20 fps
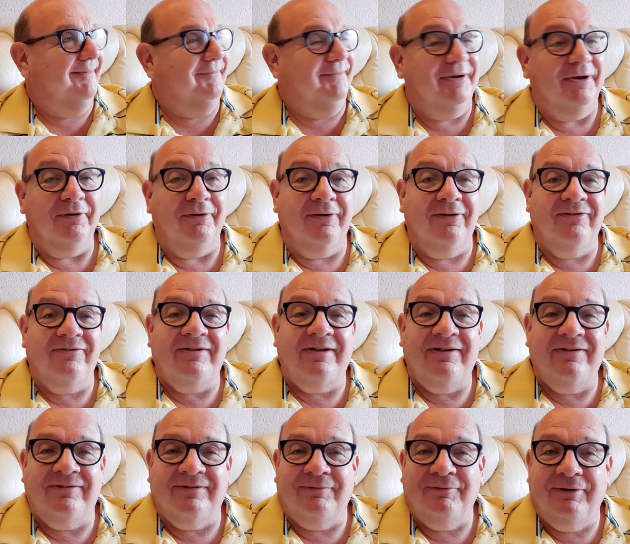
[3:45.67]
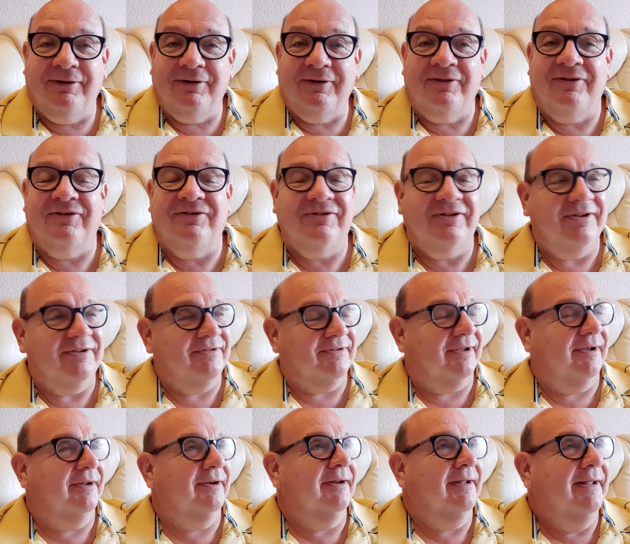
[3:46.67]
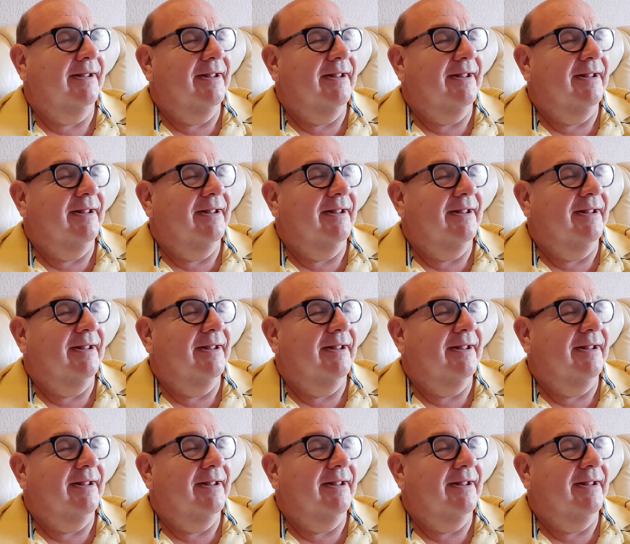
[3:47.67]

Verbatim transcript: we're going to see, we're going to the seaside.